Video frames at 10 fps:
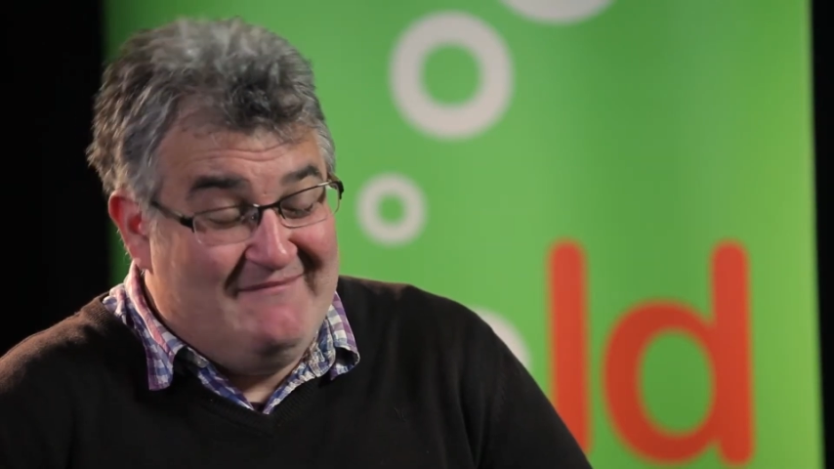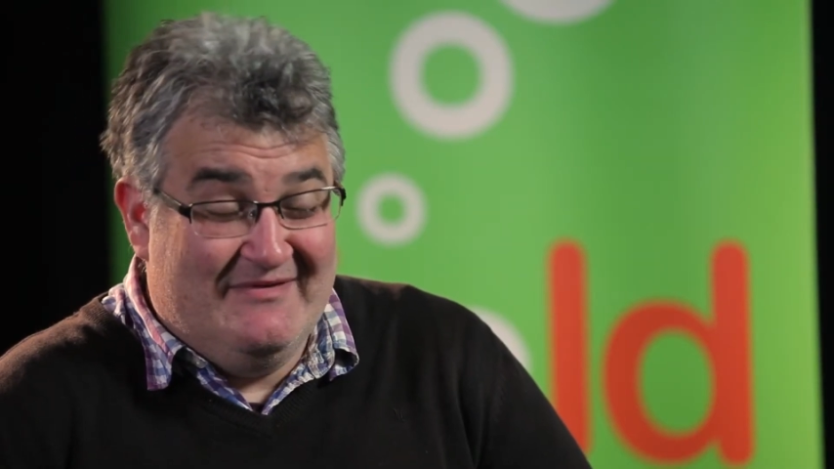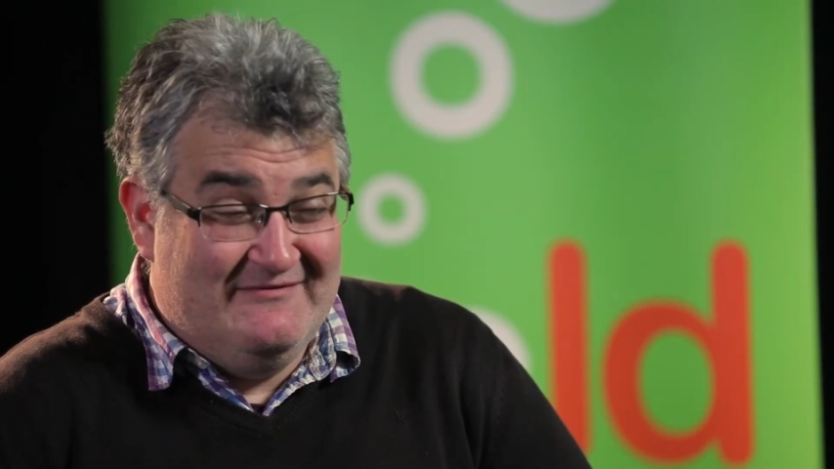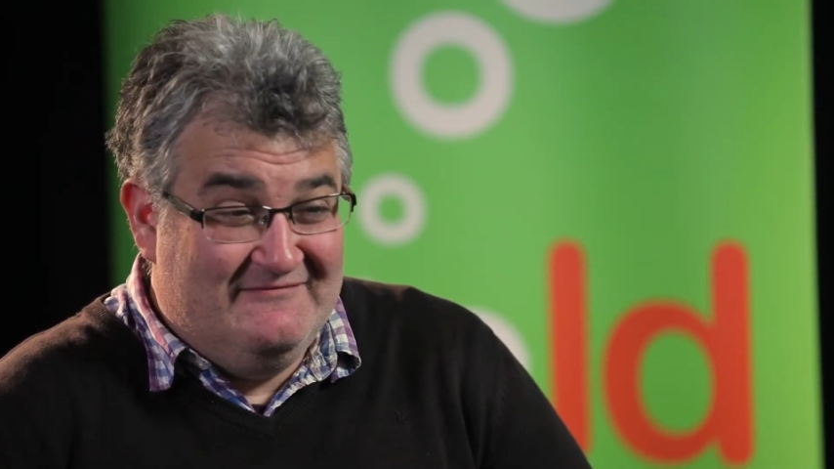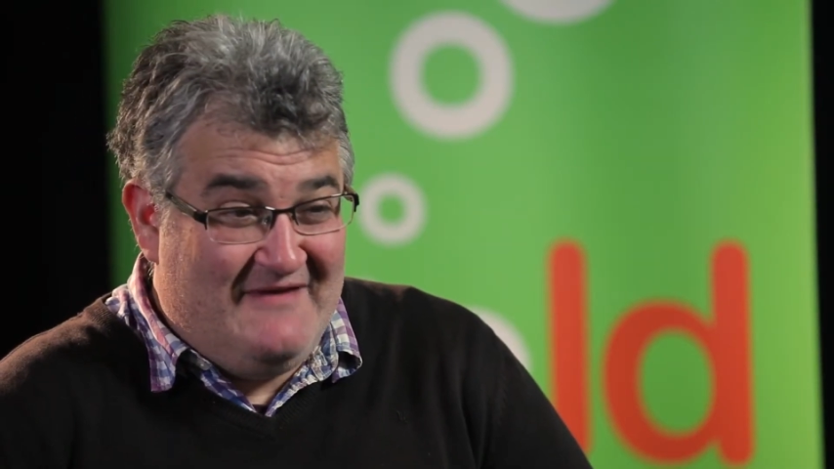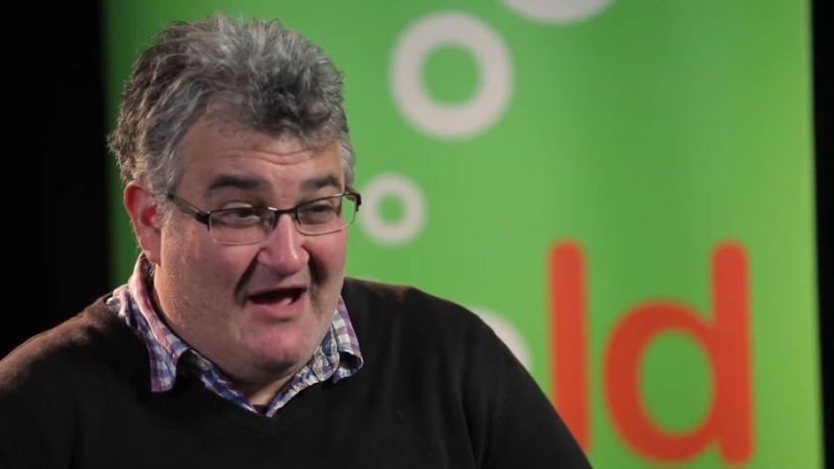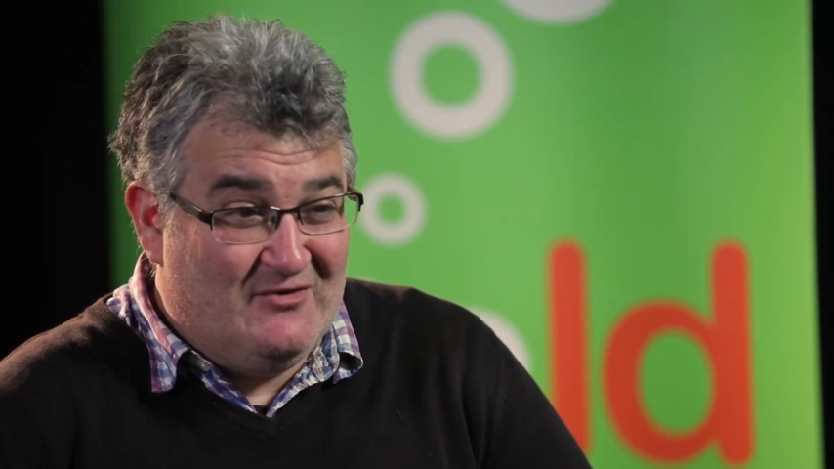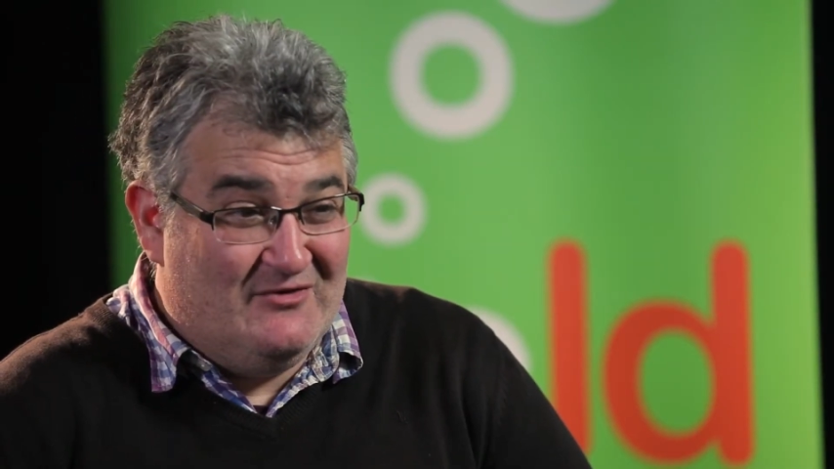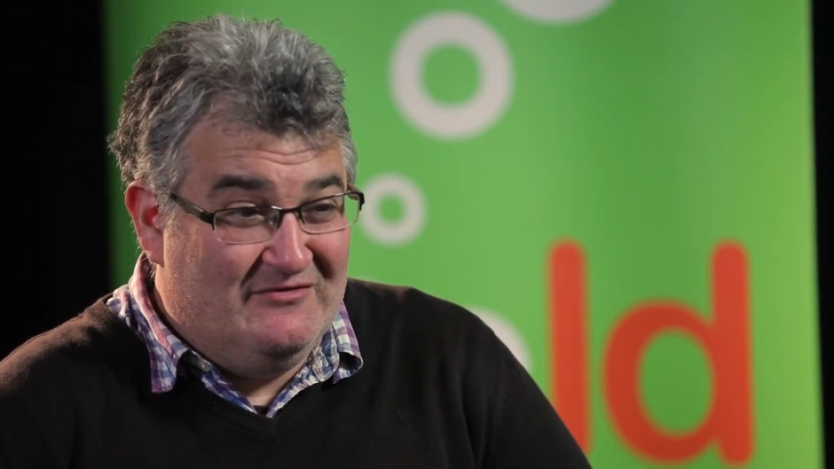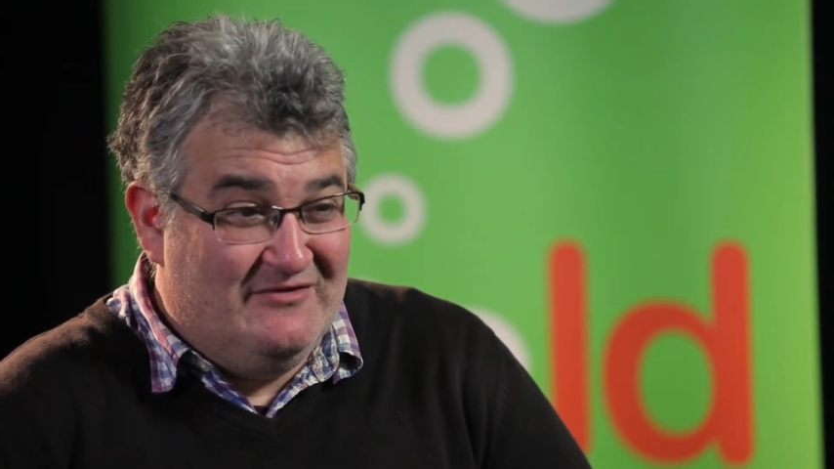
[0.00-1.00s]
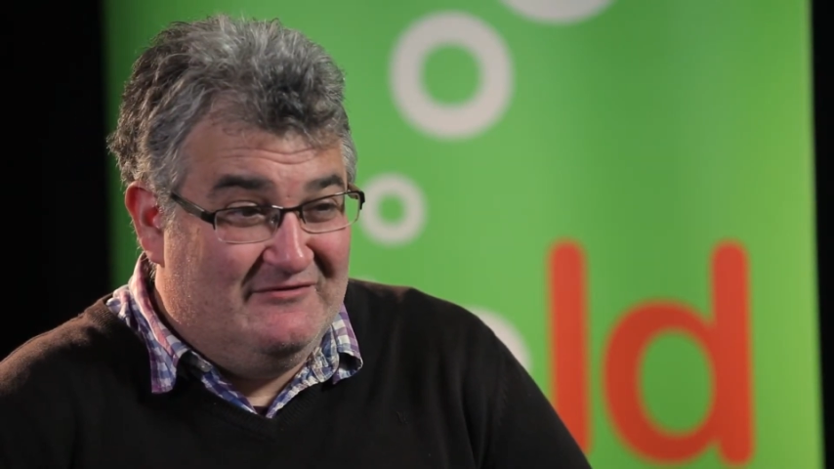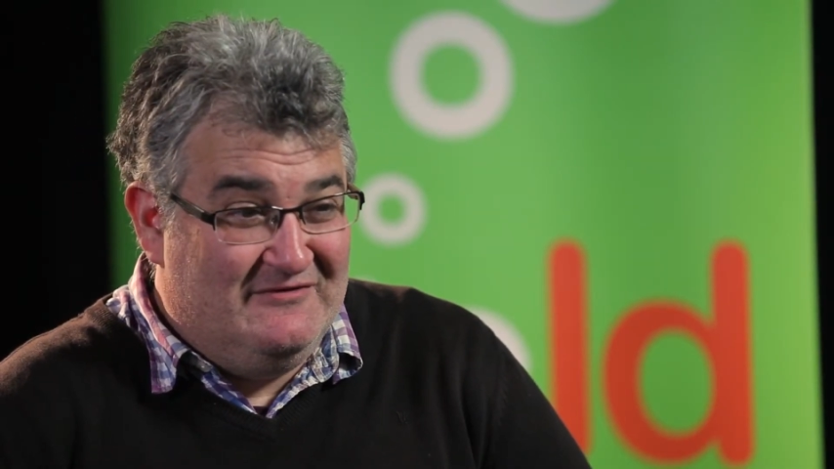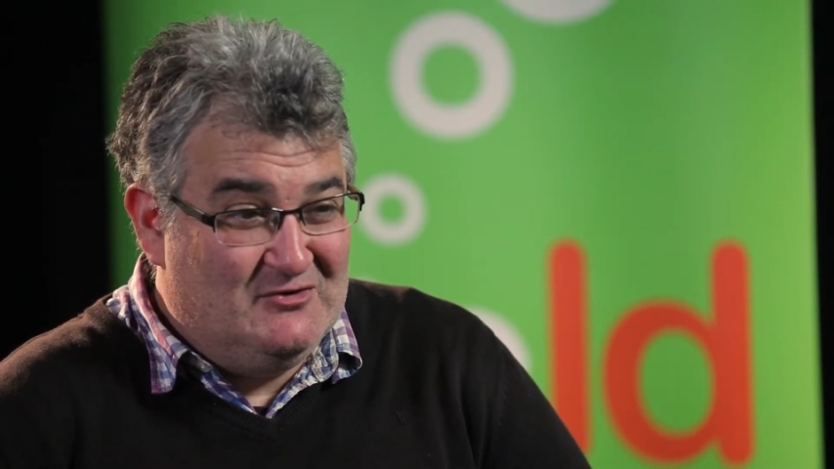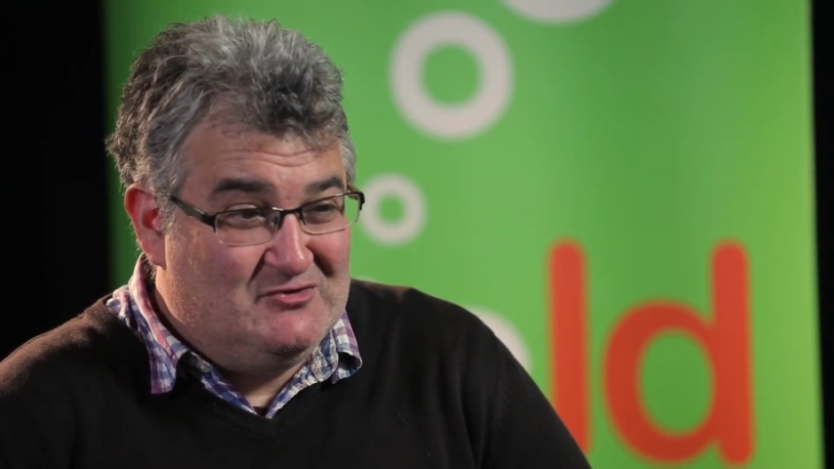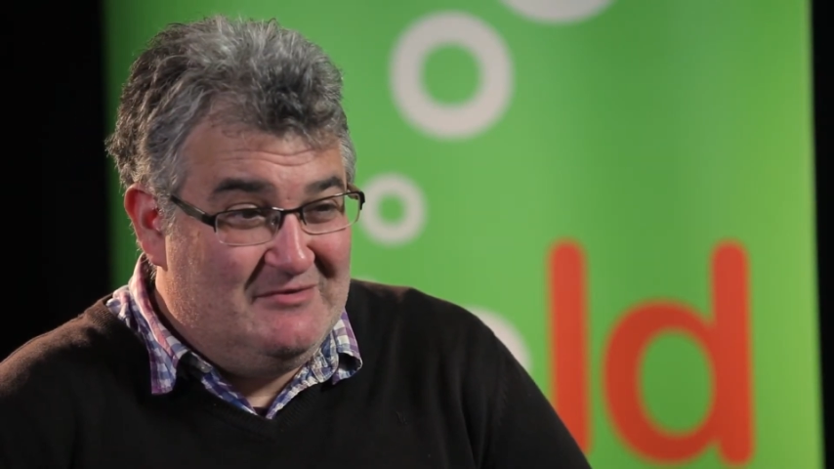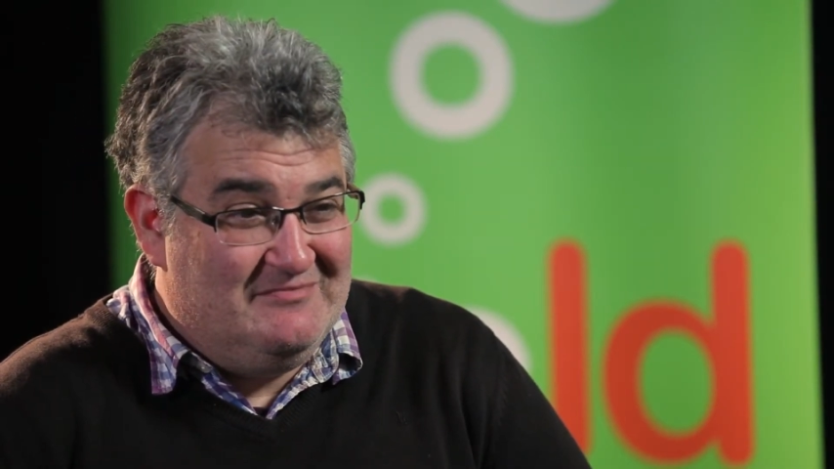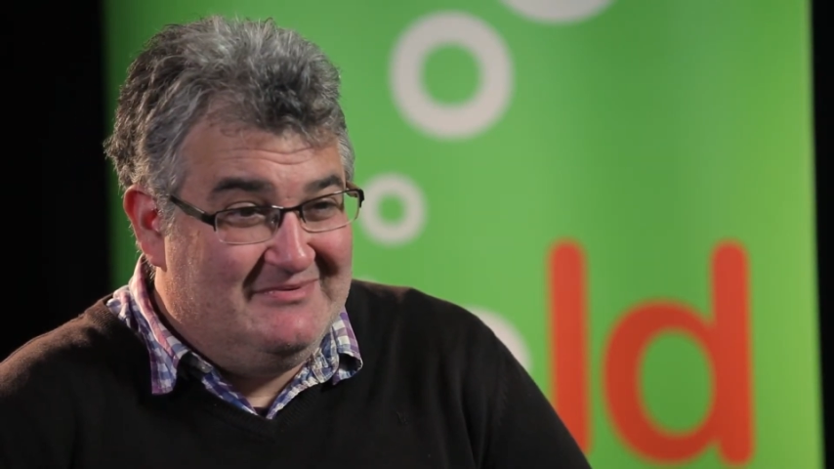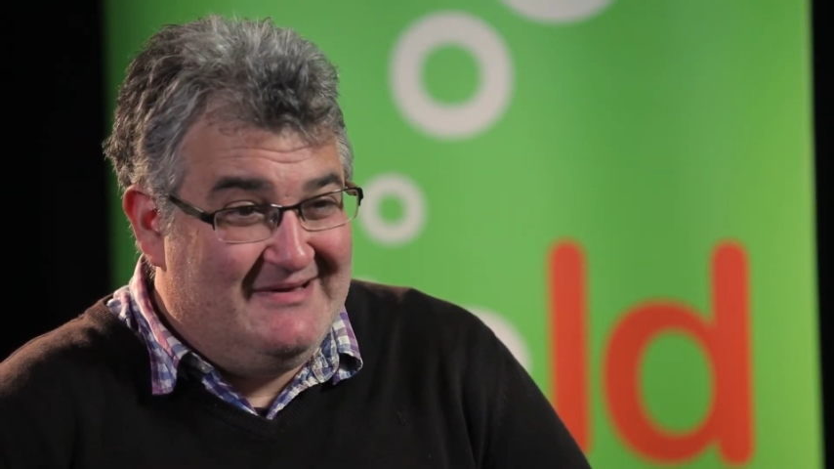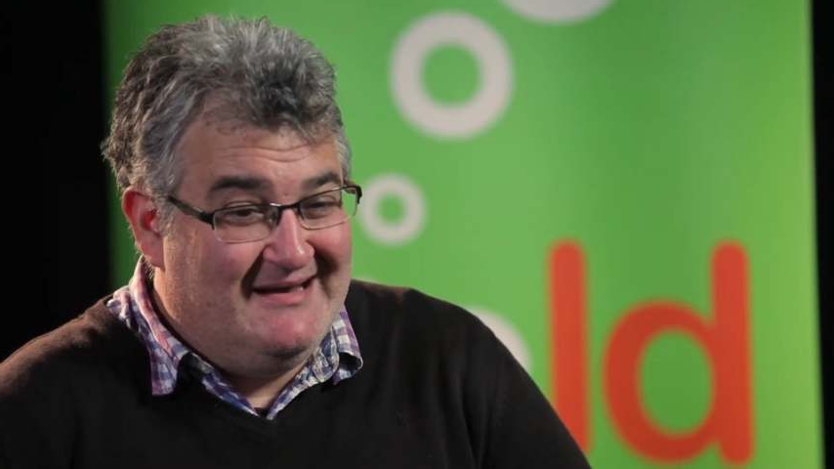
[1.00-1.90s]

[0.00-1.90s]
I'm the founder of The Field Trip,